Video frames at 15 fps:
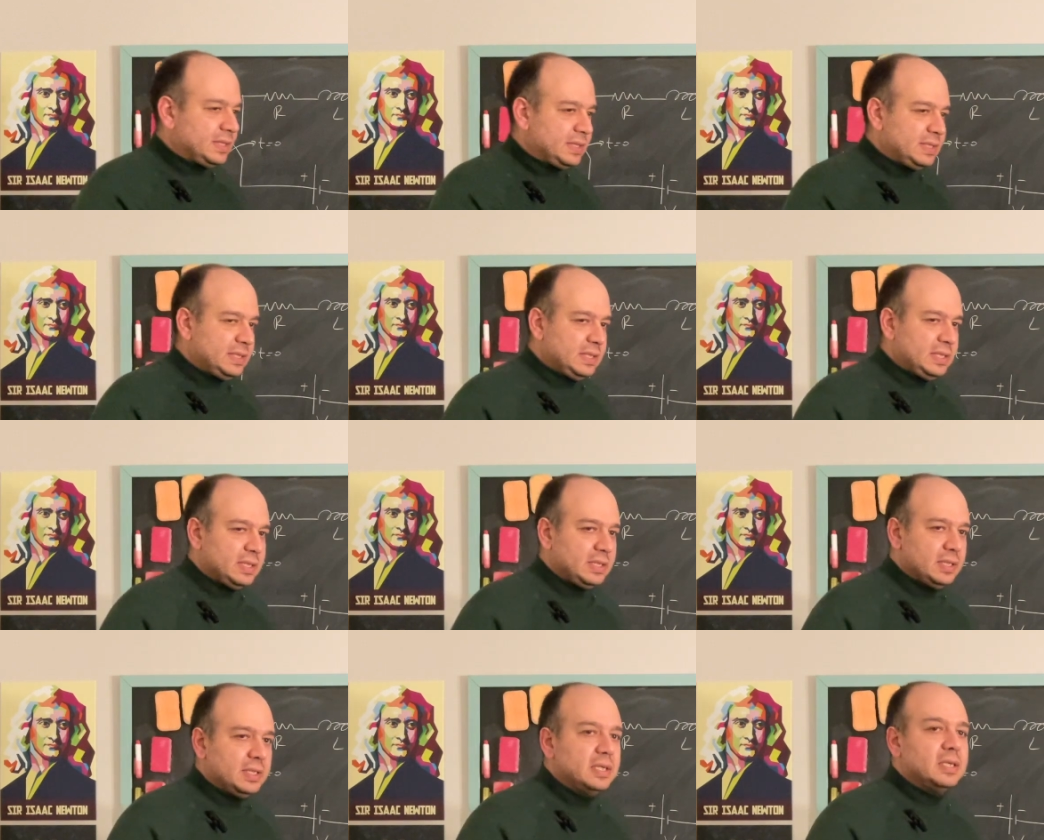Speaker 1: see
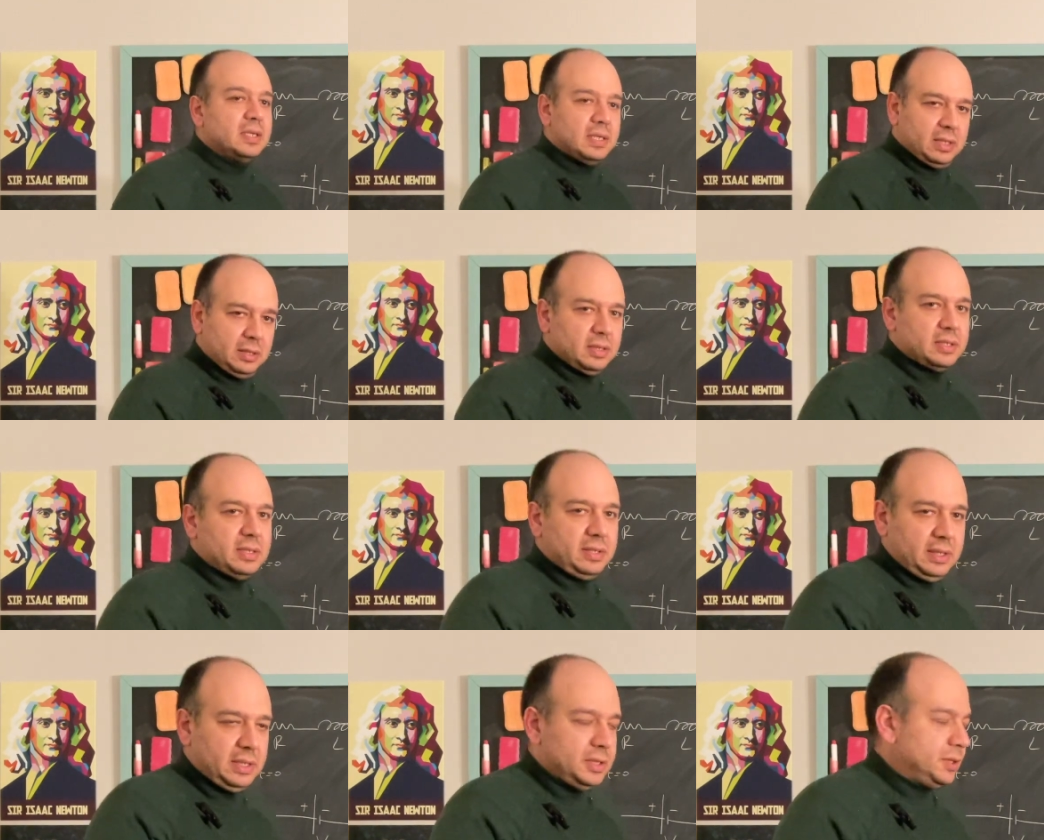an
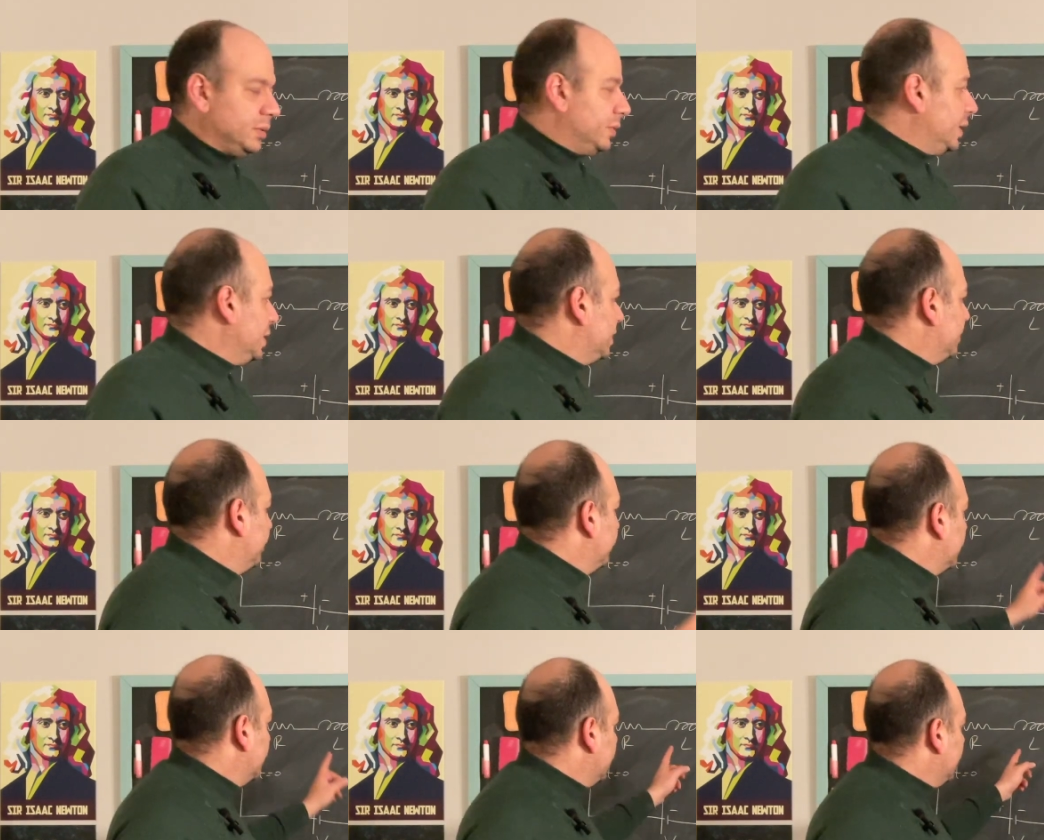oscillation, right?
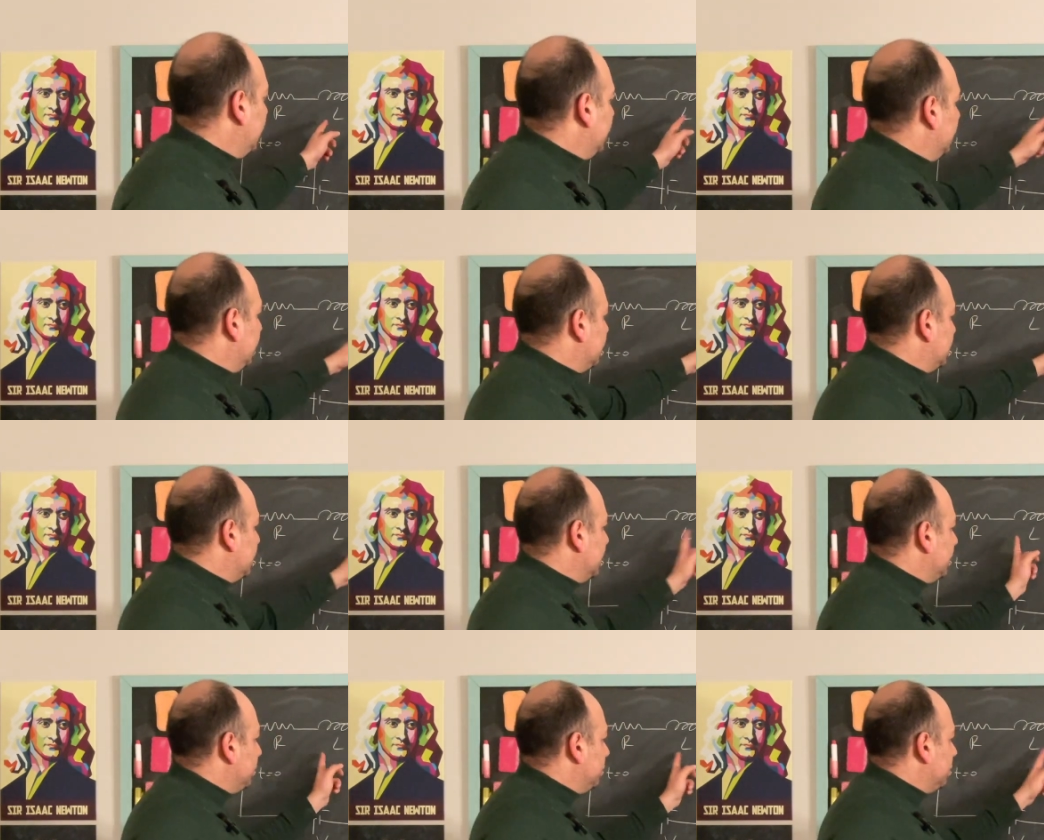LNC,
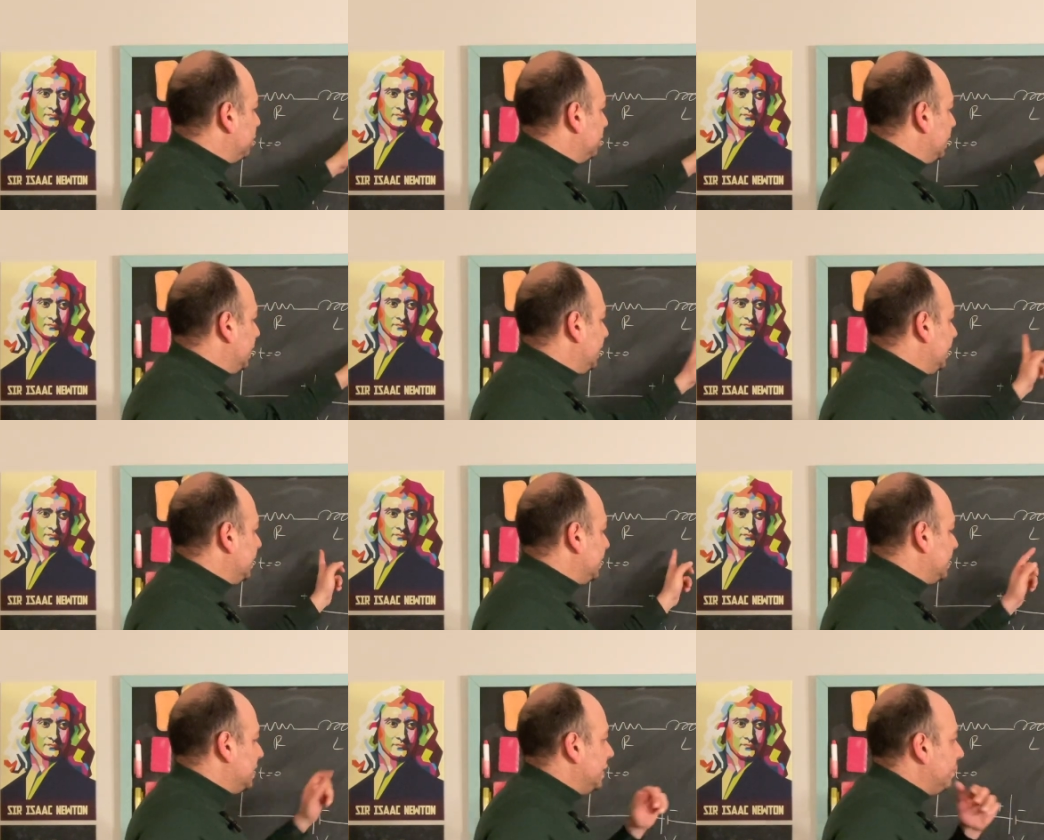due to the
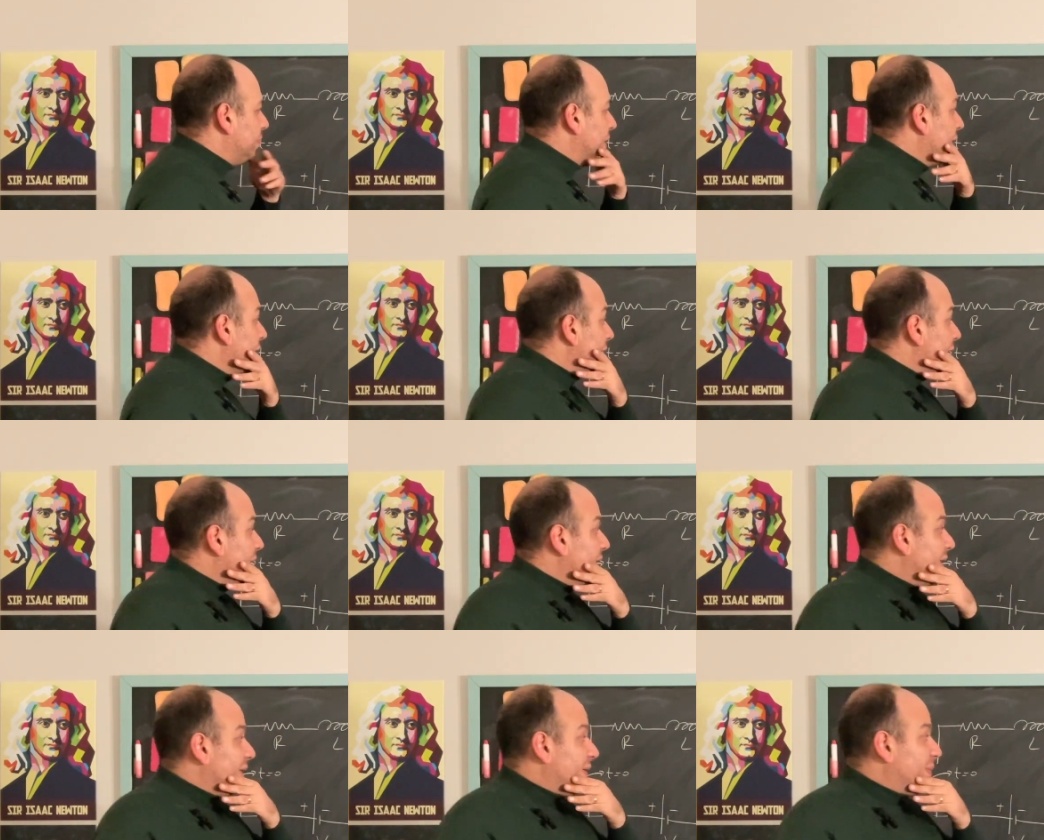LNC.
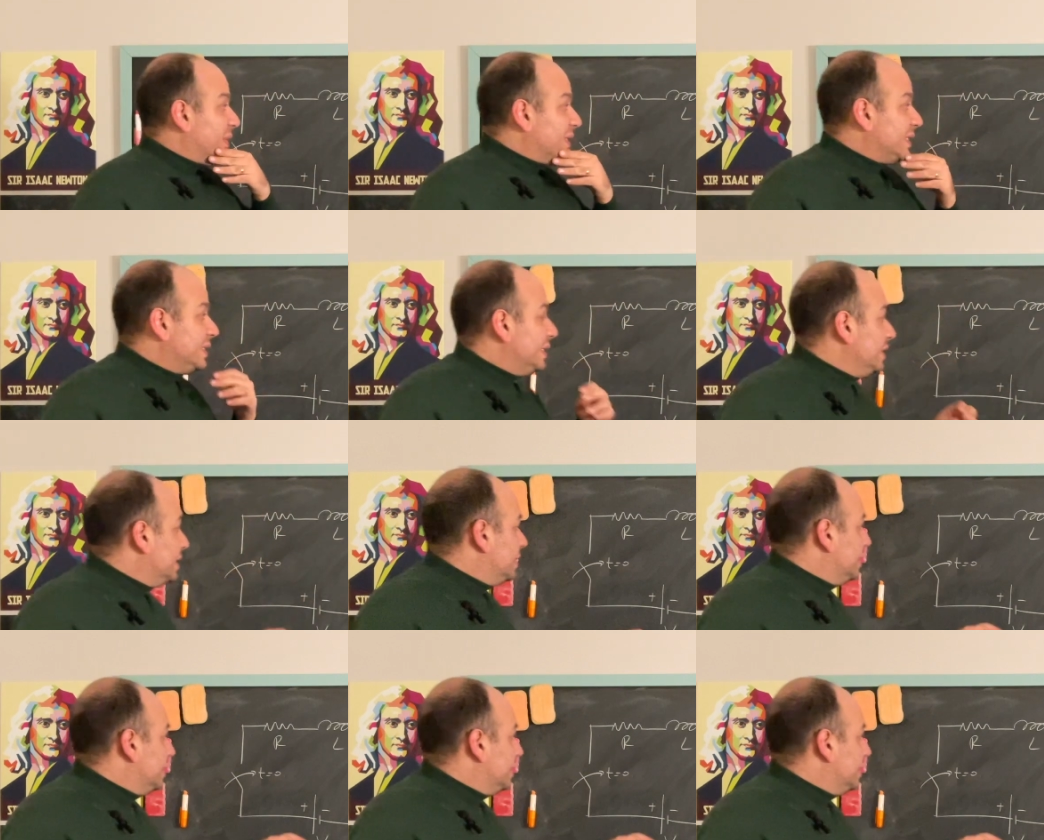But since